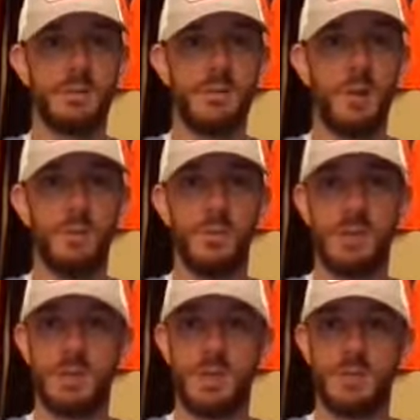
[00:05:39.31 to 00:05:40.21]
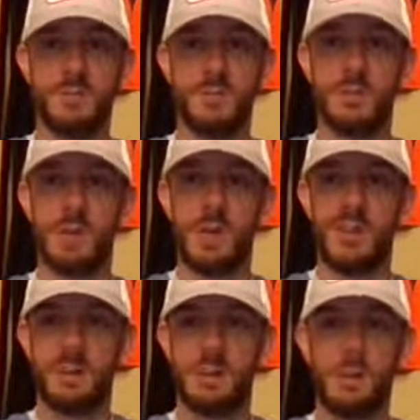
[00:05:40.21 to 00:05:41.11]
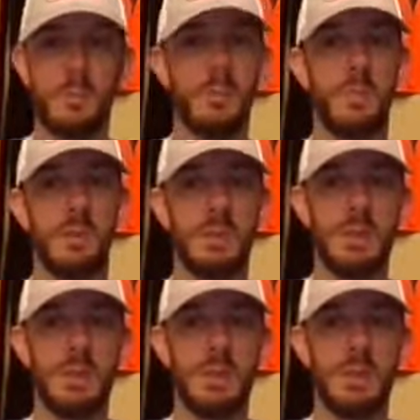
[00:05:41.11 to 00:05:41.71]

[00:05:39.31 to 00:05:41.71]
Hopefully you can catch a few kind of thing, but